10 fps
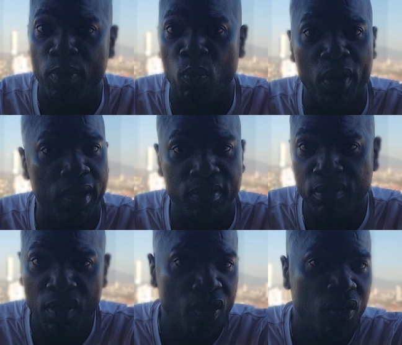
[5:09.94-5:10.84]
One,
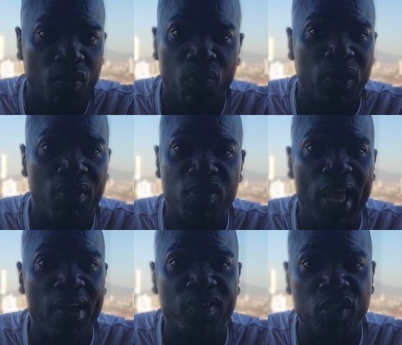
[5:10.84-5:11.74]
whatever you
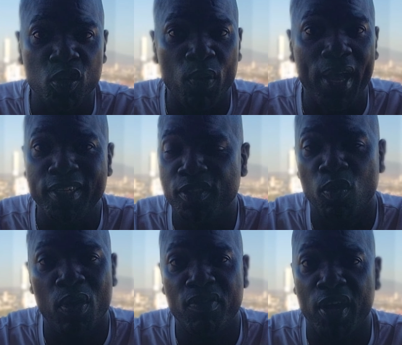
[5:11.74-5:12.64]
have in the US or
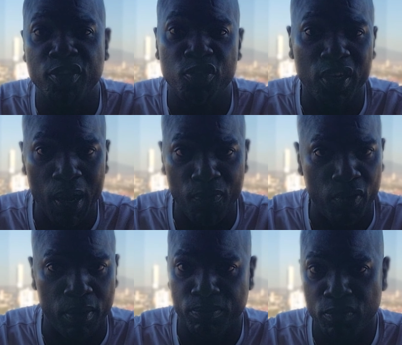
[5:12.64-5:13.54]
wherever country you come
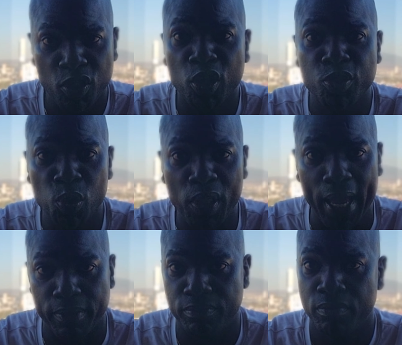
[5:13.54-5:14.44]
from. You can do
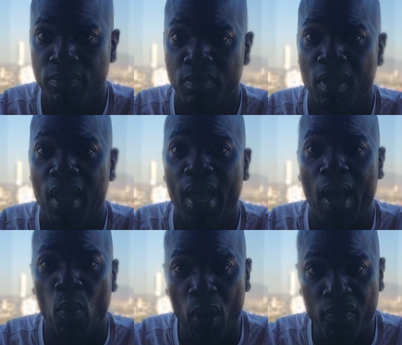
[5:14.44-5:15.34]
that.
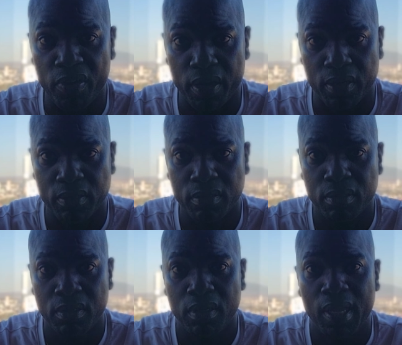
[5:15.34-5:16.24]
However,
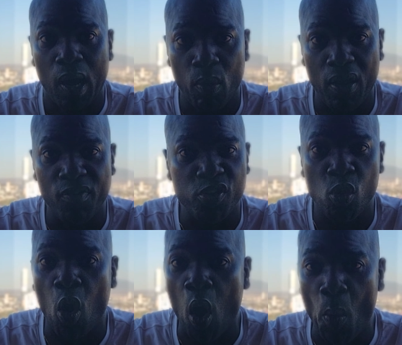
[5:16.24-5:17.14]
you
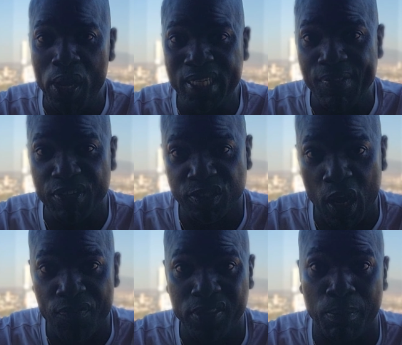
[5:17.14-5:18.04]
always have to start from the